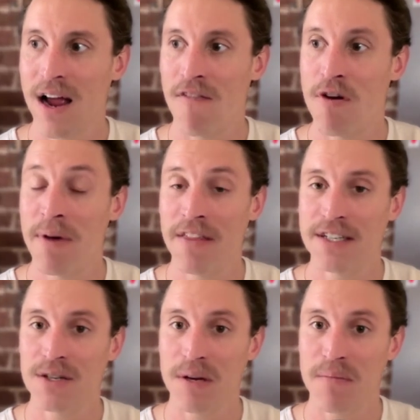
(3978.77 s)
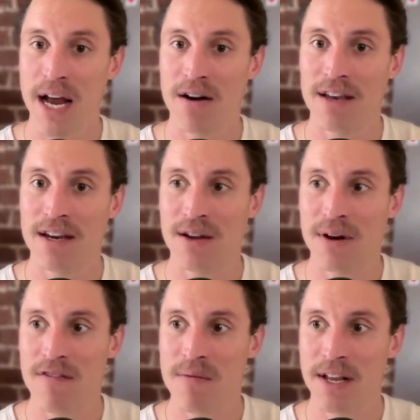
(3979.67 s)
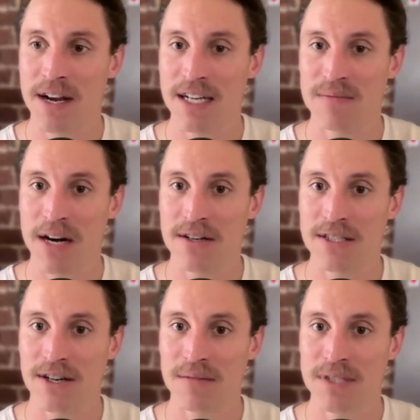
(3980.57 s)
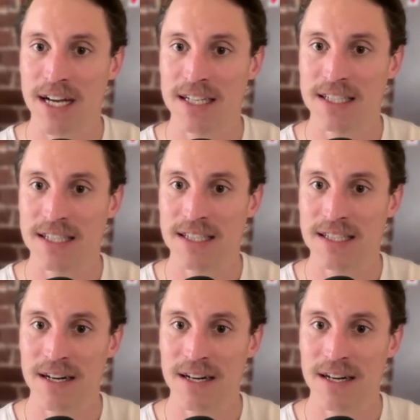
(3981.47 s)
everybody that's doing better than you and everybody that has better circumstances,